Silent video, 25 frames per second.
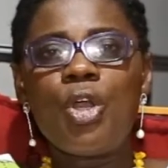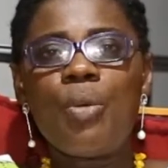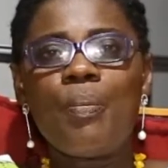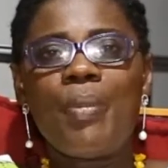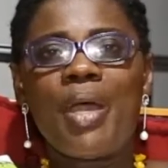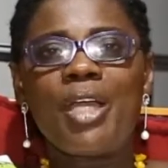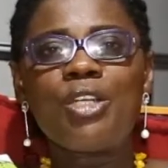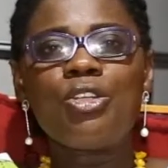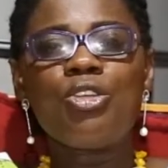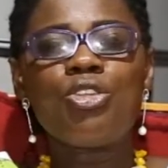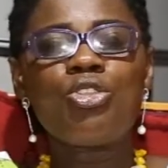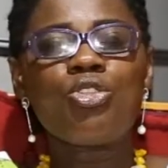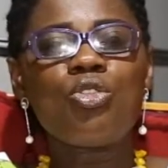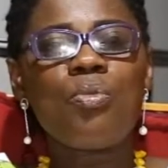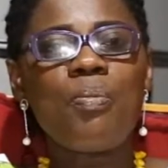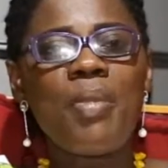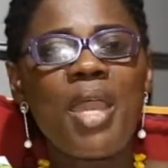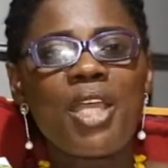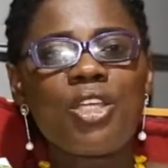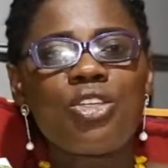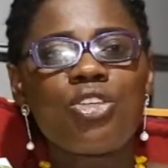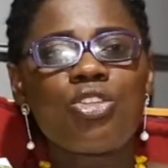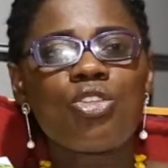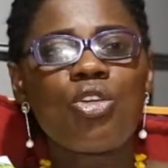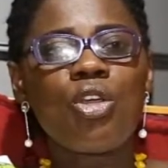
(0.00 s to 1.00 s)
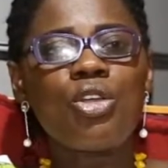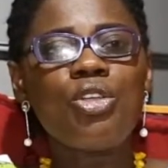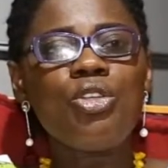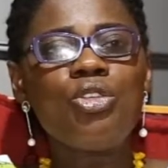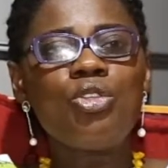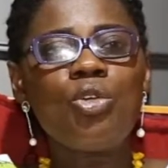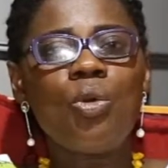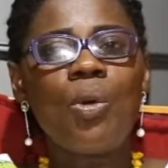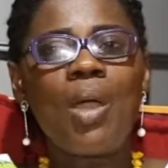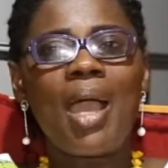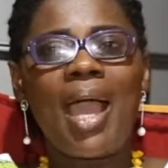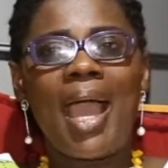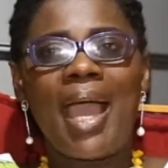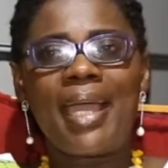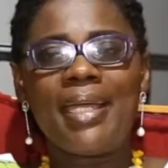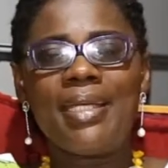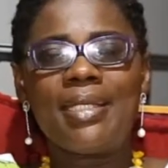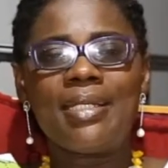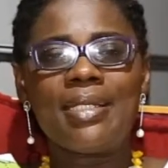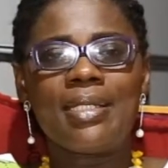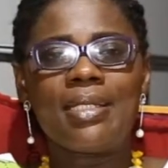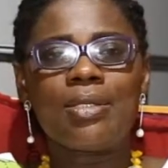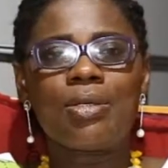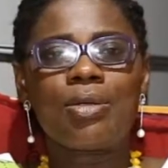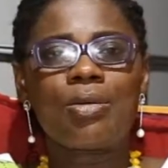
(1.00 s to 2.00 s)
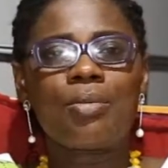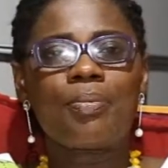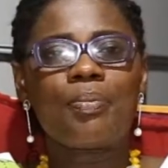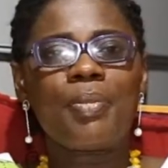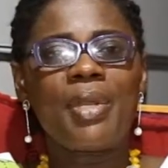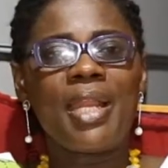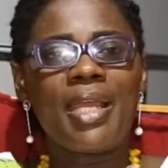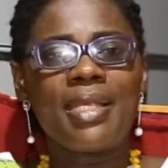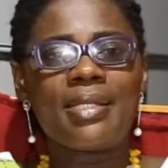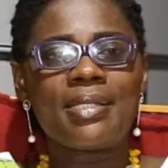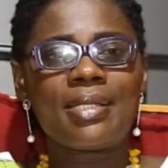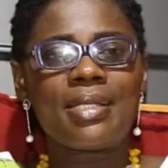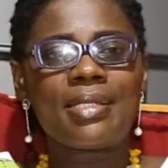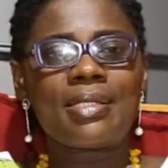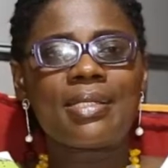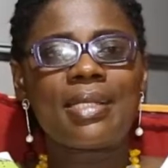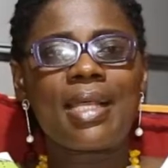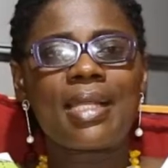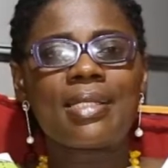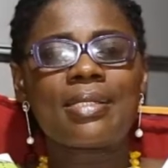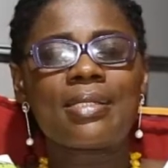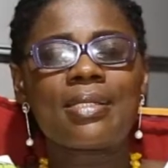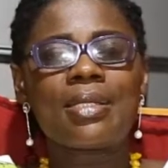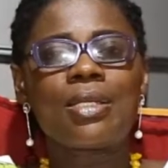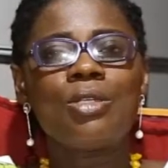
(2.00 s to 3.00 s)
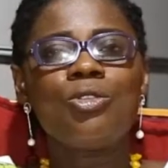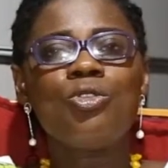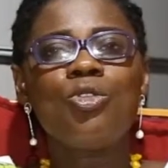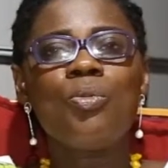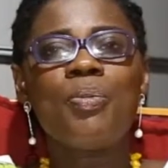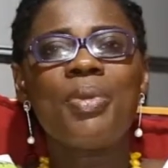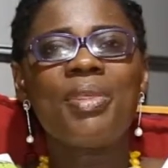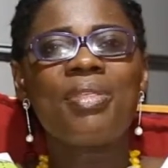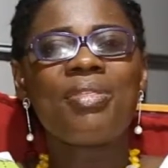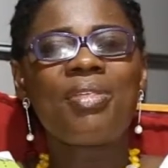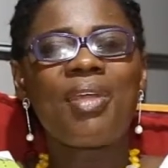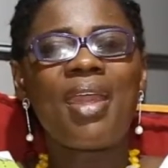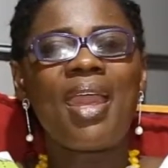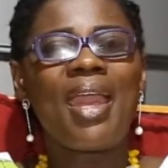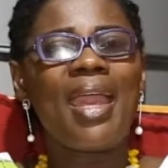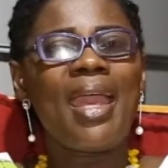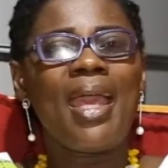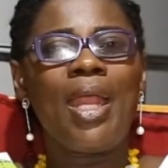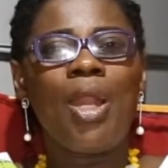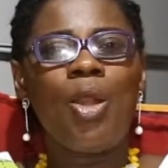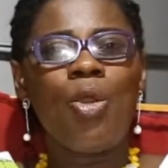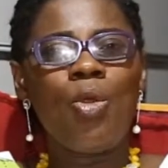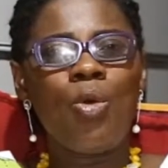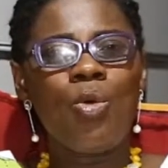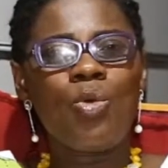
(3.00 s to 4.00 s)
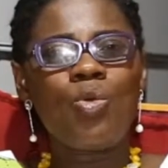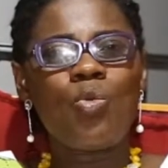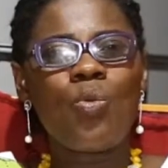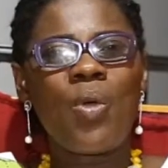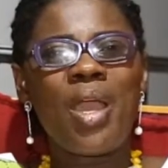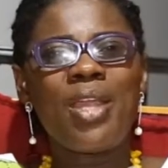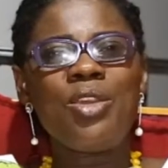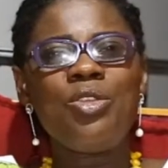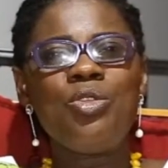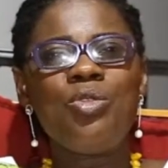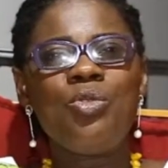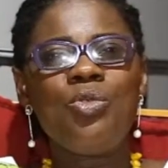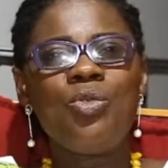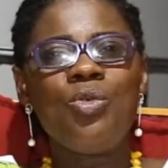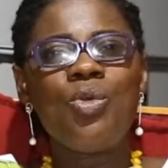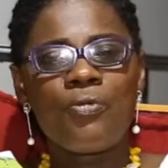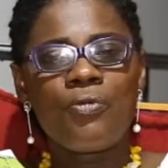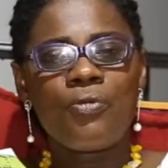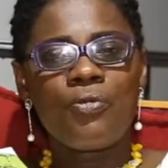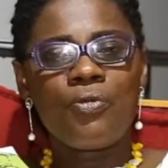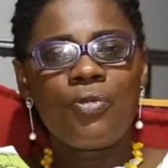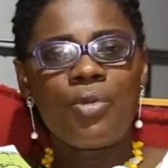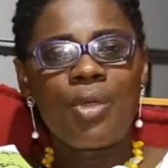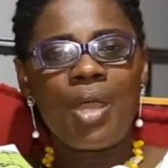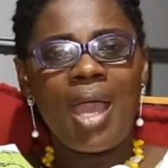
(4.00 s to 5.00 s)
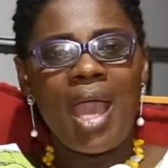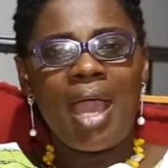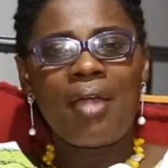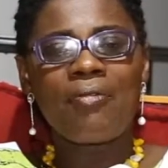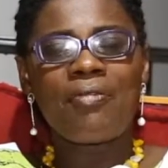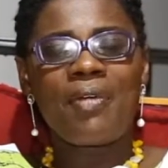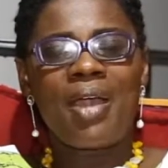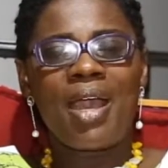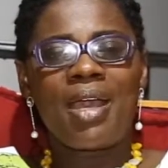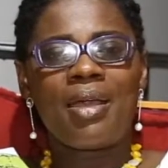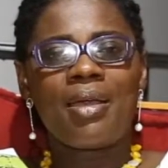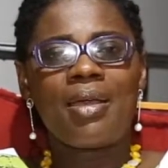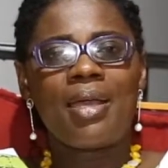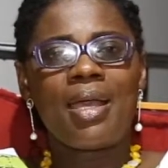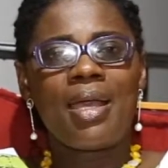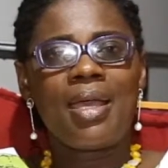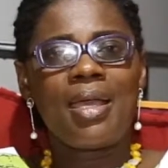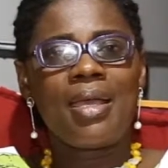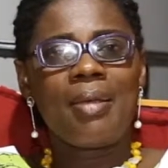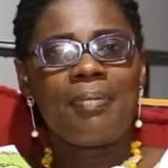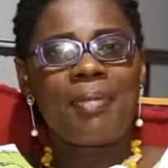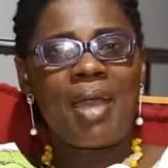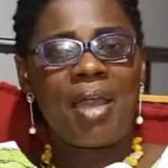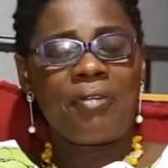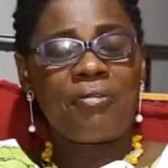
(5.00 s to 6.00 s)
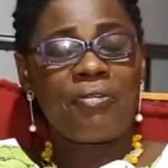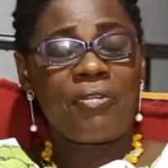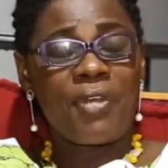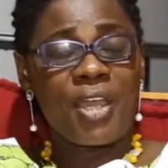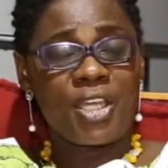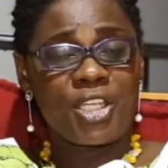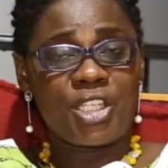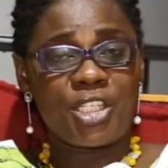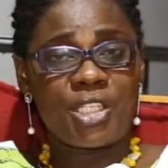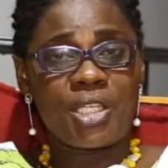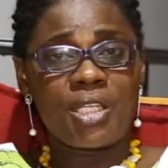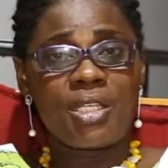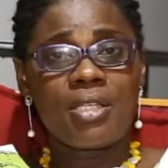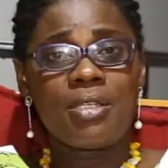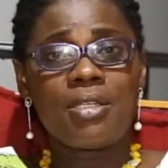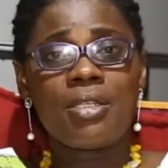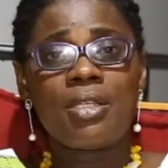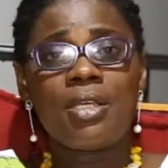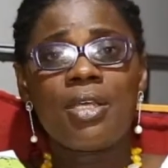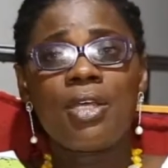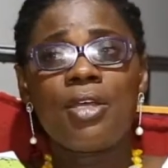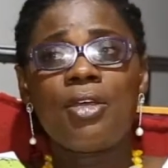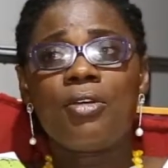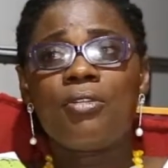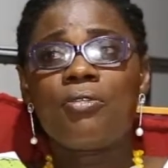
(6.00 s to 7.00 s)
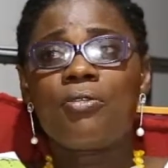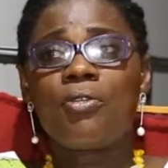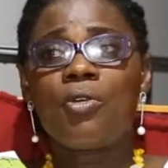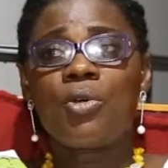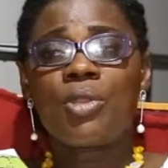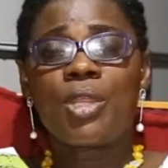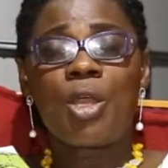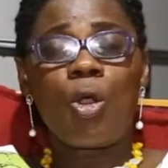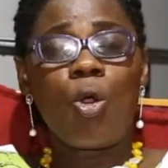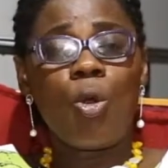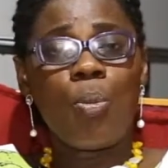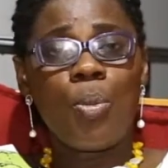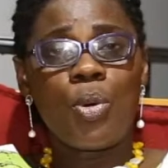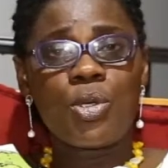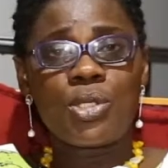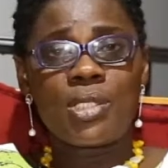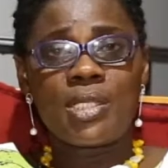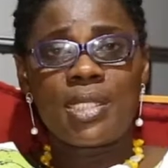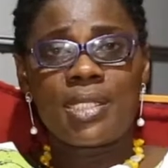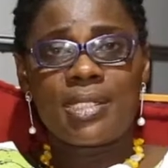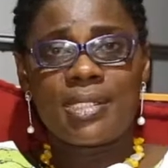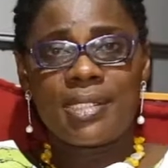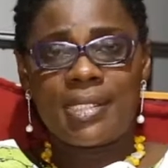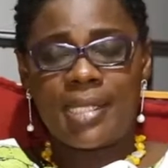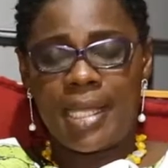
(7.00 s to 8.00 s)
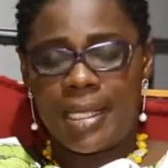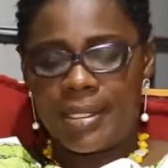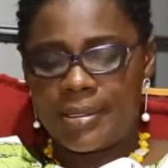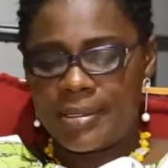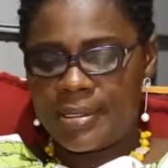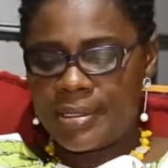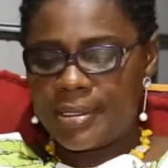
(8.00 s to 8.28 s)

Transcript: But you should make sure you don't hide in places that you'll be there alone when you have affection for the opposite sex.